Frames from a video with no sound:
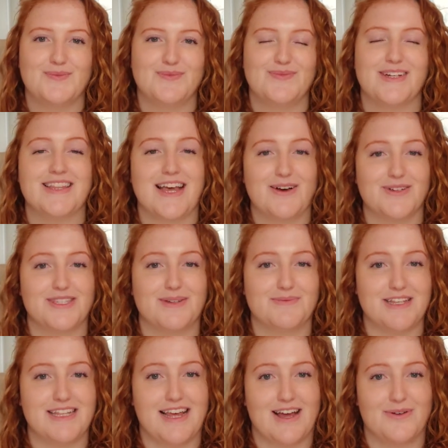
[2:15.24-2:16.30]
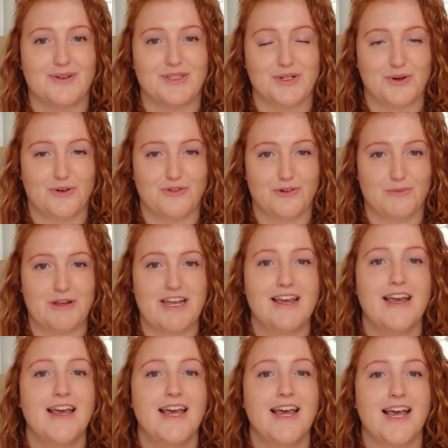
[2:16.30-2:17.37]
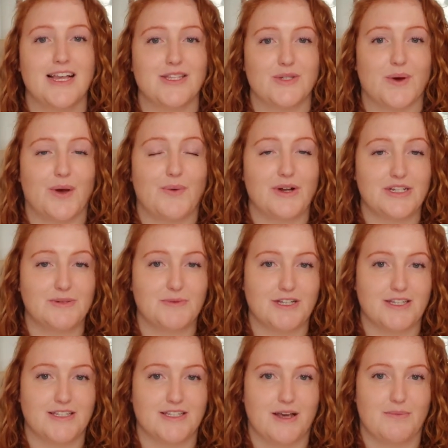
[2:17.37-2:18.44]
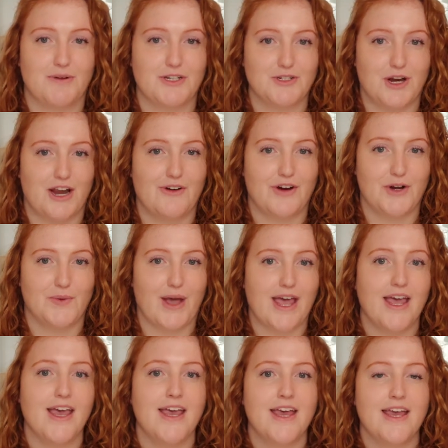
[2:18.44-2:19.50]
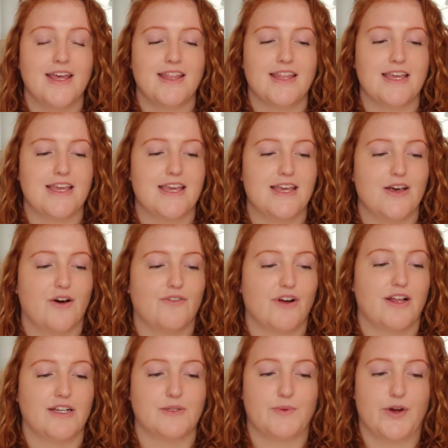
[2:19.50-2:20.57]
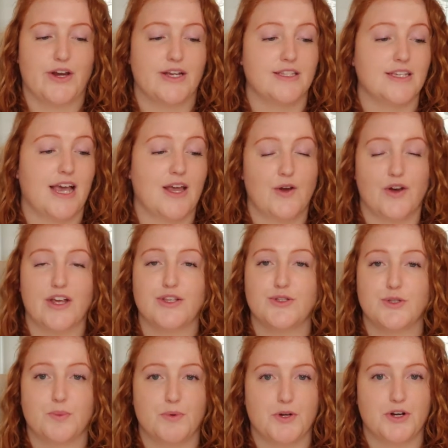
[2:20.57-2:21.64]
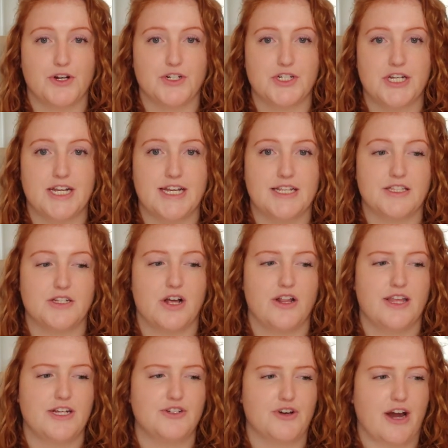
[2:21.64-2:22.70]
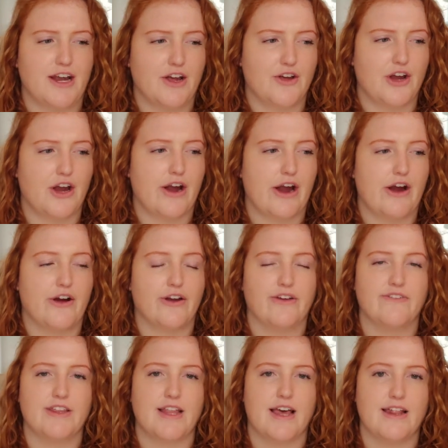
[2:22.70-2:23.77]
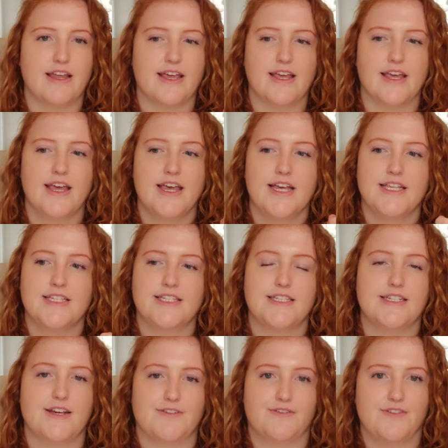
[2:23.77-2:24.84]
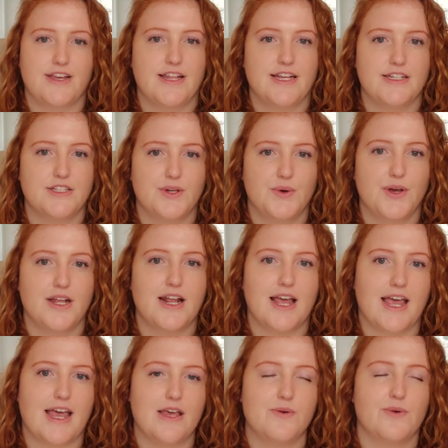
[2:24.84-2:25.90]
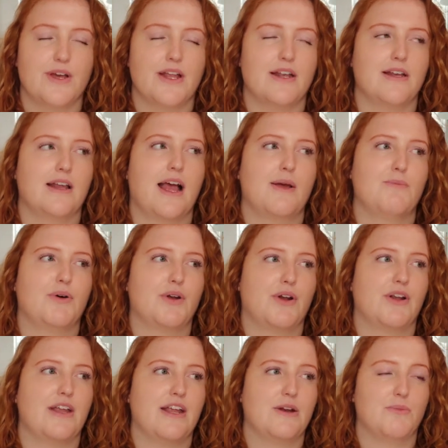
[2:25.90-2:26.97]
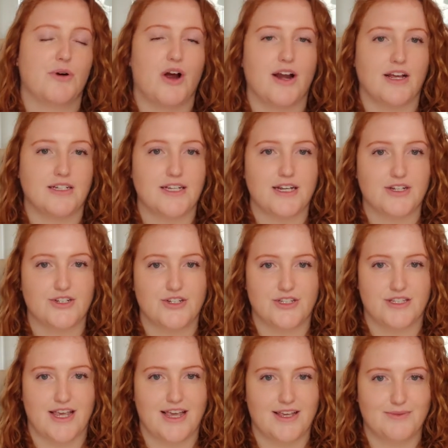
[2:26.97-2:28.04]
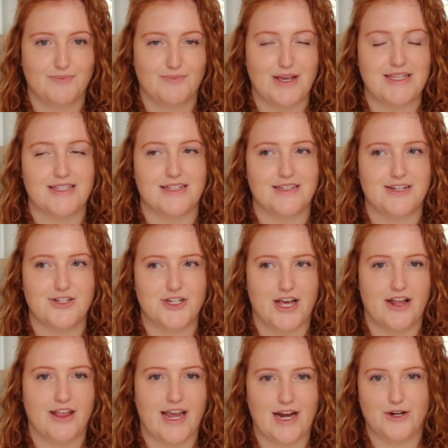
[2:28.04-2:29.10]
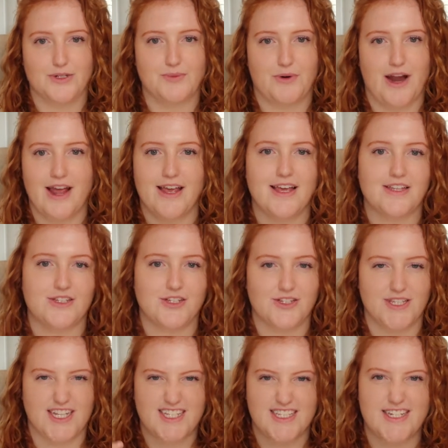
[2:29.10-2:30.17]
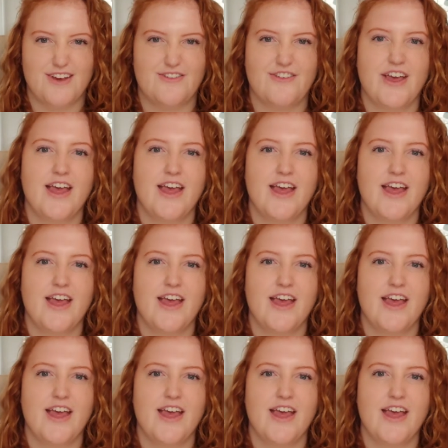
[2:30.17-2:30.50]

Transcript: but that was something that was a goal for me, and so I wanted to pick this up and try it right away. The overall experience, I agree, super nourishing. It's not like drying out your hair or giving that like stiff feeling to it. I hate when I put it in a product and it's just like basically gel hairspray. It's just like stiff